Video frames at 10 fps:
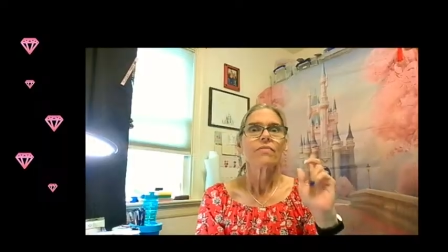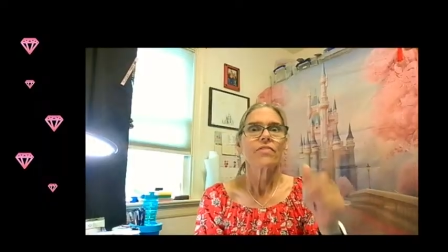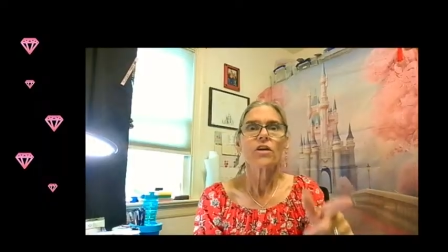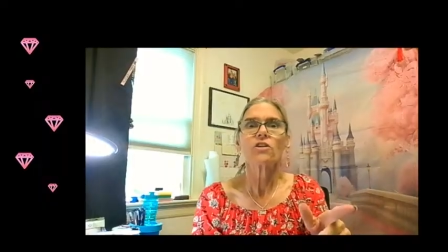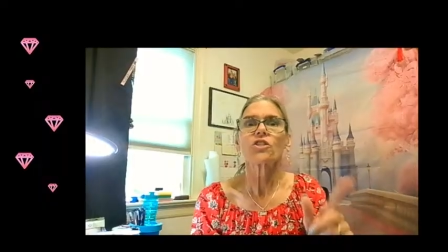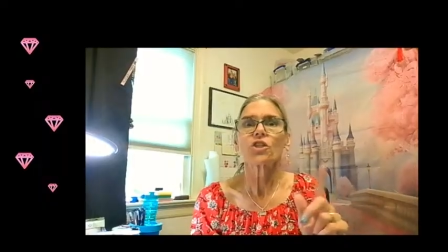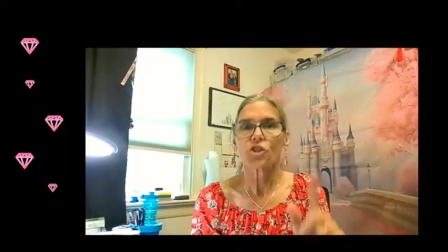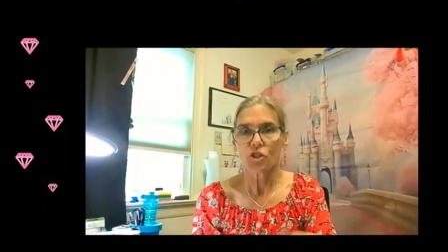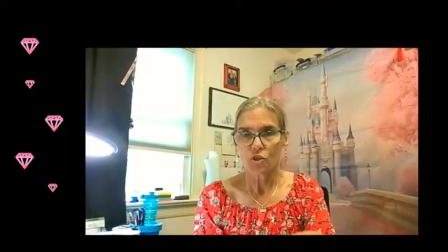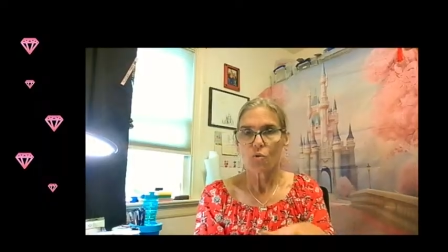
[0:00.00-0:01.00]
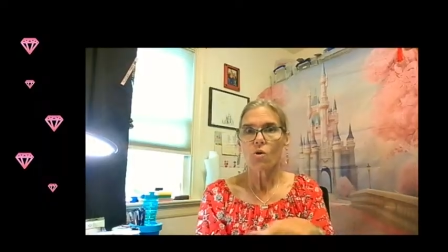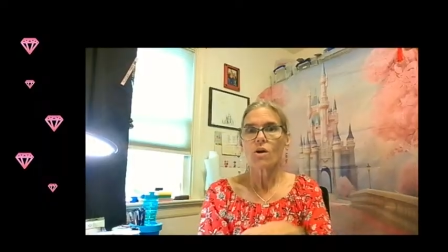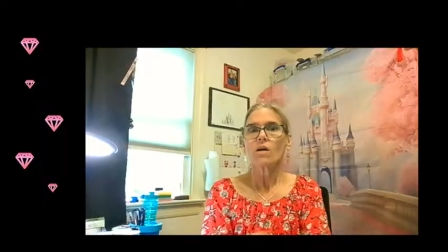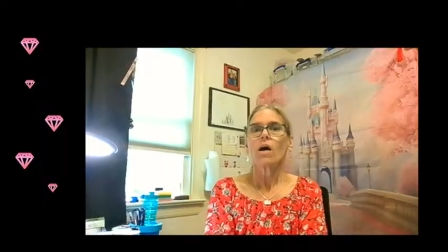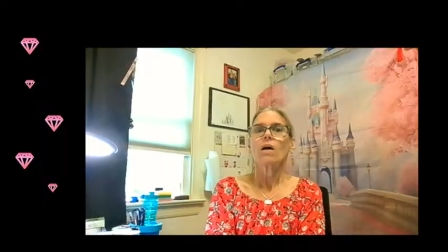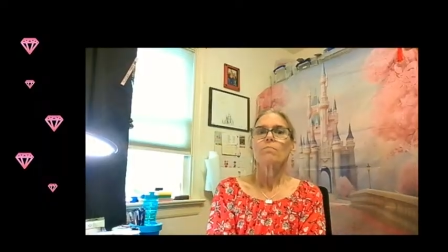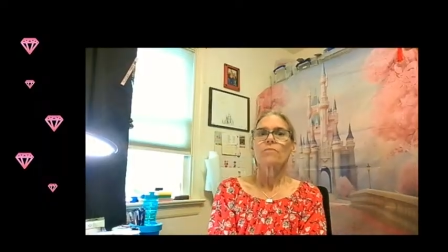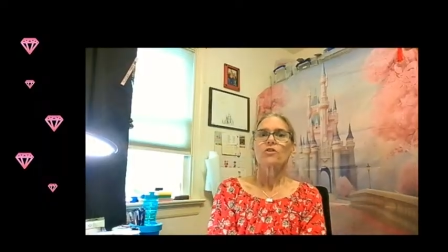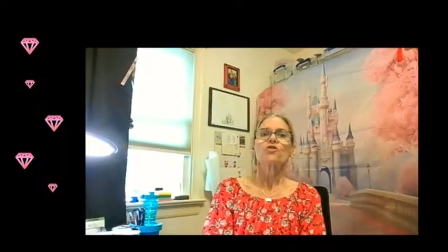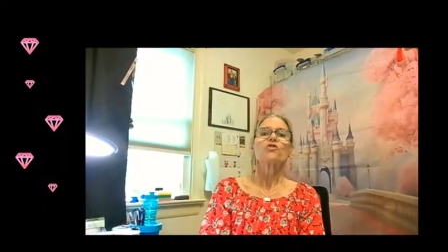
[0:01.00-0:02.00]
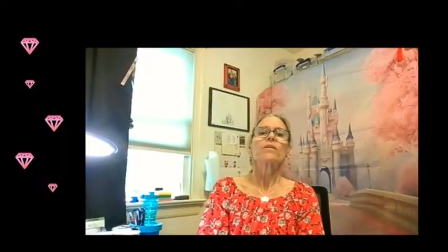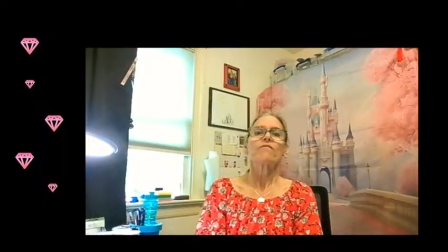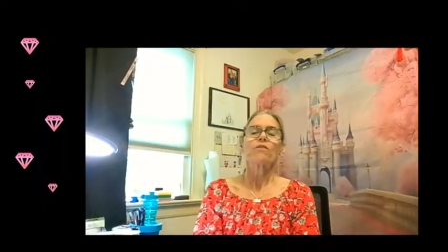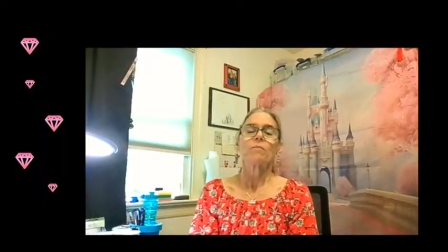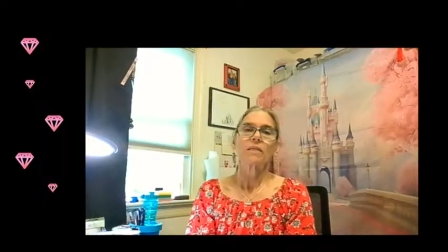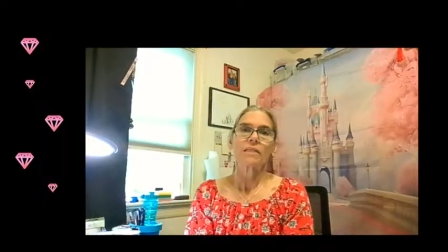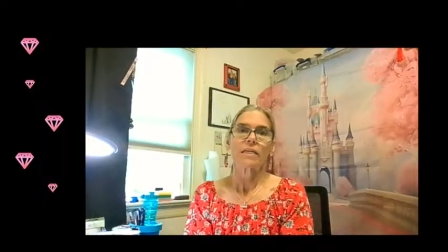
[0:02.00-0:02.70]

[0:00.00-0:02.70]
There's a store up the street from us.